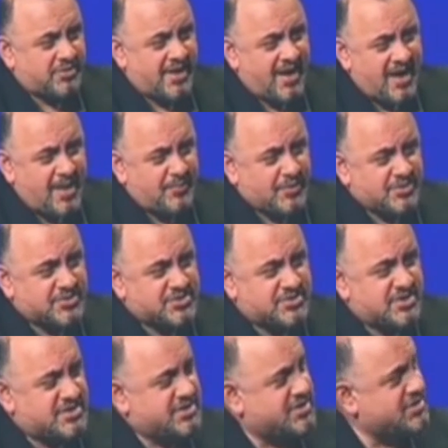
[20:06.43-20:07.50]

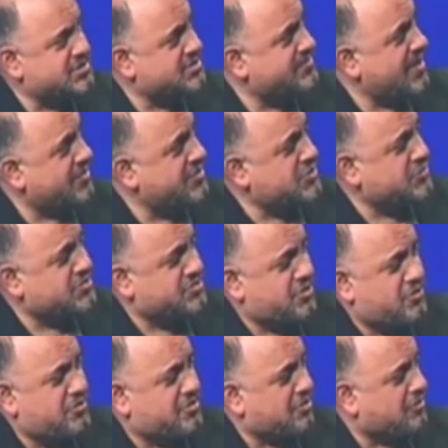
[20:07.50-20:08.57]
happens is, and this was
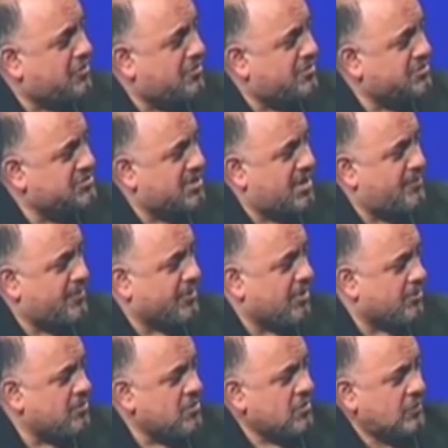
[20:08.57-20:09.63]
noted a long time
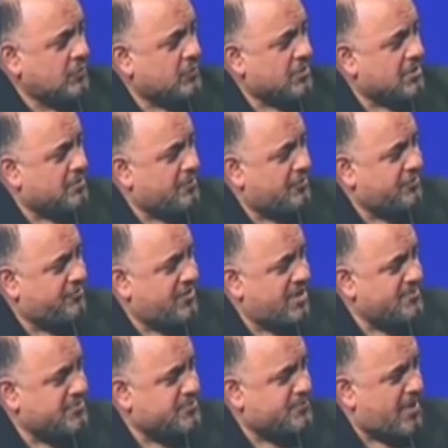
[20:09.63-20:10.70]
ago, one of the most
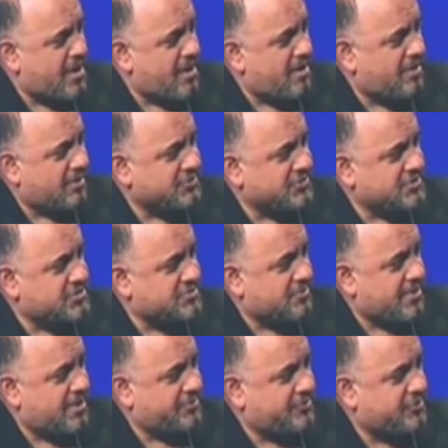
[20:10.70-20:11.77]
famous biologists
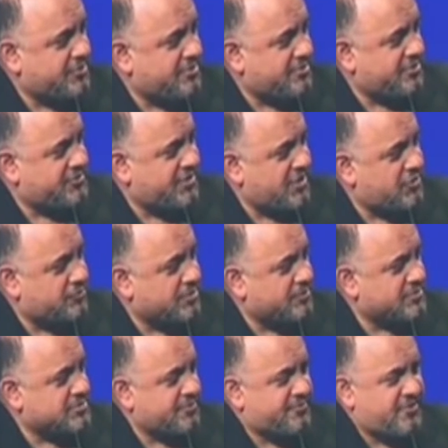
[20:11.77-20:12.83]
around the turn of the century
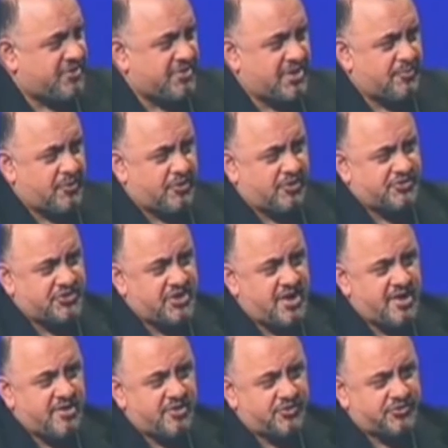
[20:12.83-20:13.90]
was a fellow named R.G.
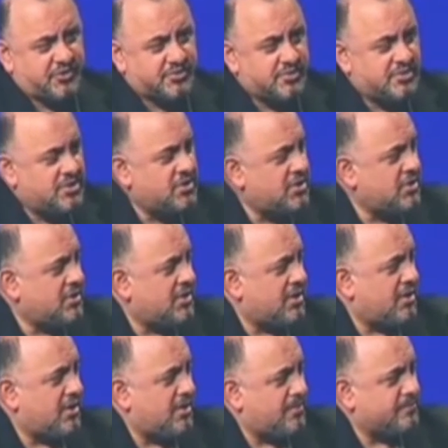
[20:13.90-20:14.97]
Harrison,
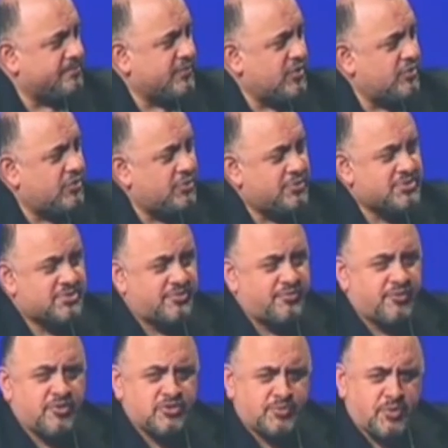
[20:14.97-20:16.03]
who was the
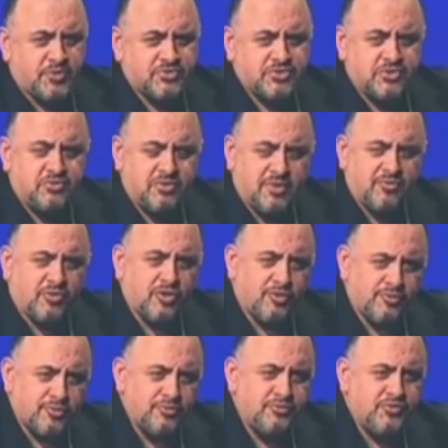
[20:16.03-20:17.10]
first person who ever
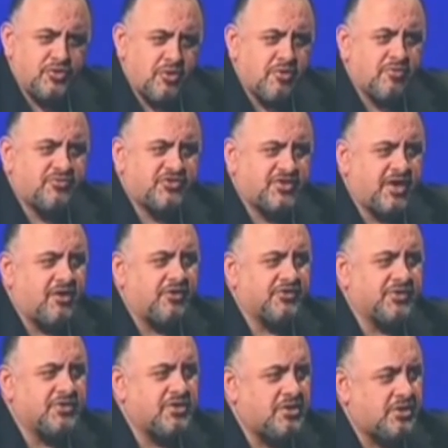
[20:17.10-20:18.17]
grew nerve cells
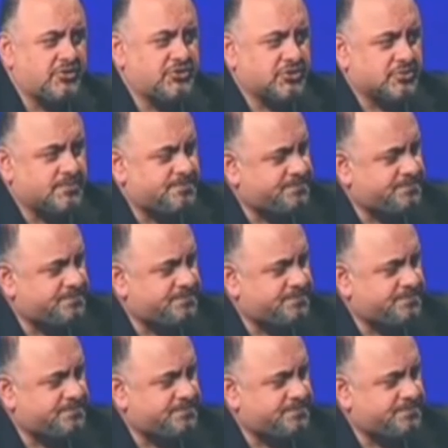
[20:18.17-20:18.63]
in culture.